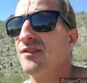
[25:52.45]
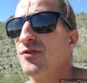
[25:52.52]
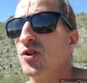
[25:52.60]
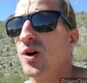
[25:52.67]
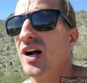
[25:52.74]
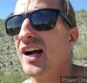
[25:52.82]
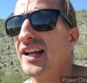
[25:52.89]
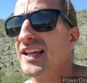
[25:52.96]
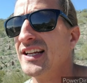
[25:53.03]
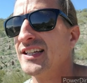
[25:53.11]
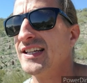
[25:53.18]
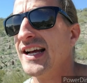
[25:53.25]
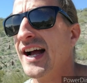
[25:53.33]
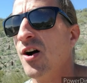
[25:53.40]
If you're
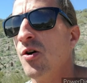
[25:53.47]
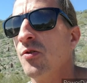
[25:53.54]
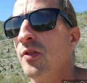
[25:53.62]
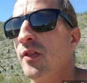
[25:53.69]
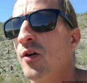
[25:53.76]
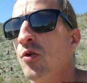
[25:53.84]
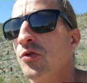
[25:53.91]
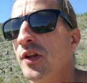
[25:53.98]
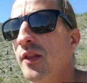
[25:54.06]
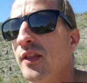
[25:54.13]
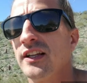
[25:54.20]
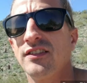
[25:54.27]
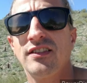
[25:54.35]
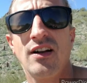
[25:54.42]
hiking down, the only
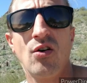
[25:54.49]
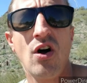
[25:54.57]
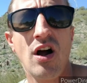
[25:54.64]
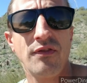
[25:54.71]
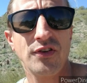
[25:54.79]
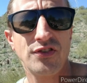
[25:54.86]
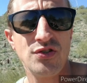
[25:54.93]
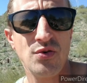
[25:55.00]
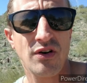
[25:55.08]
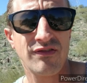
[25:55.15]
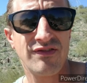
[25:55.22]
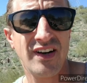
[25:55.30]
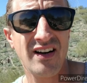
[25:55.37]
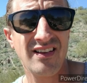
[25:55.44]
things that are offered to you are
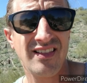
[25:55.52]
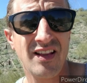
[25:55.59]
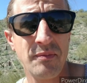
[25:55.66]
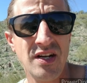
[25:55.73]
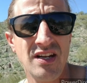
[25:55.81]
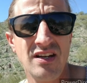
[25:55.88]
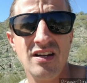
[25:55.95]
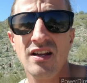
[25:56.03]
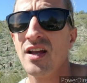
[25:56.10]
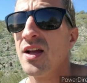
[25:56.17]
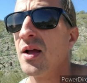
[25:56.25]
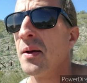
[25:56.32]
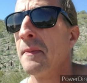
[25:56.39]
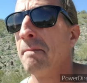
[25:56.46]
very limited,
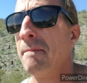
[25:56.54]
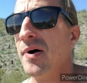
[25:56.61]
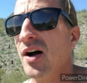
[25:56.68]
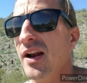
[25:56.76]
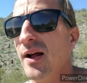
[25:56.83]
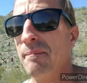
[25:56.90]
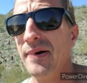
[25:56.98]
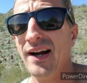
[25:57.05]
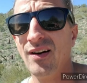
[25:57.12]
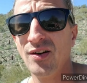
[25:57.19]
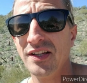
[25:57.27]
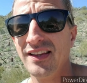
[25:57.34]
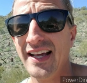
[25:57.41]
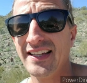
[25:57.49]
but
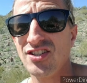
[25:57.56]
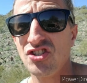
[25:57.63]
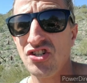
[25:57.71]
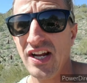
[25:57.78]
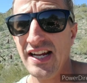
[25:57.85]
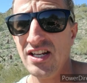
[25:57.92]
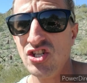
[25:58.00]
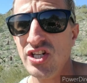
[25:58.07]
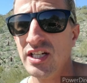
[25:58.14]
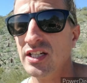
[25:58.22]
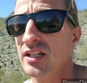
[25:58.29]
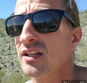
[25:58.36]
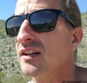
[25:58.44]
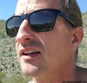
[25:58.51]
apparently that's
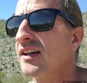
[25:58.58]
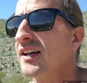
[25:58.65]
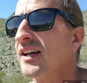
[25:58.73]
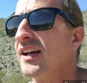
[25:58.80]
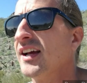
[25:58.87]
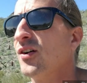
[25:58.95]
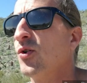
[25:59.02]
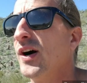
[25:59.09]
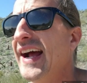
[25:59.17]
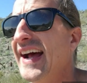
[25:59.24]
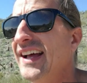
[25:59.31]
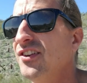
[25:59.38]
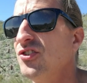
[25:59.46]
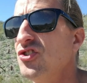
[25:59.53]
changing or
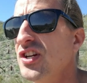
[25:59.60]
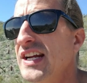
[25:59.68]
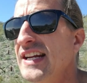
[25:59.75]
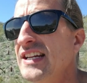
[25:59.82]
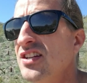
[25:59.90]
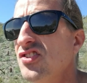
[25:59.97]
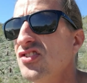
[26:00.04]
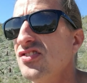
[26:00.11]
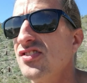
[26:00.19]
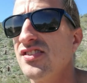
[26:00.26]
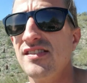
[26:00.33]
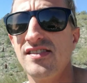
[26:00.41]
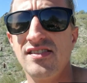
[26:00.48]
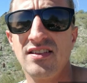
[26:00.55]
has changed
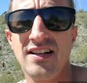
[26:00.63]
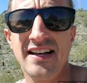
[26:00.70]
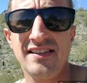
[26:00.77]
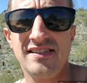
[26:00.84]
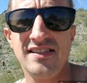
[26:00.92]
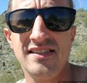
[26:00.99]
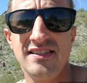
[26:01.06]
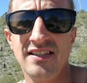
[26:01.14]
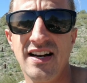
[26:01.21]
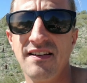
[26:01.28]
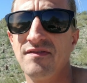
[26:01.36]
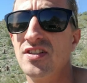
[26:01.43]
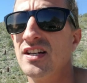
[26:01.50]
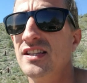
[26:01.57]
since the last season that
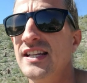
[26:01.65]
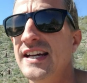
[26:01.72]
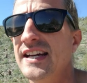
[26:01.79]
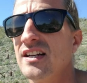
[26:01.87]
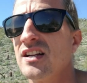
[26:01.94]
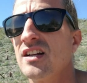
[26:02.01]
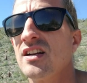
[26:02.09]
I've done that.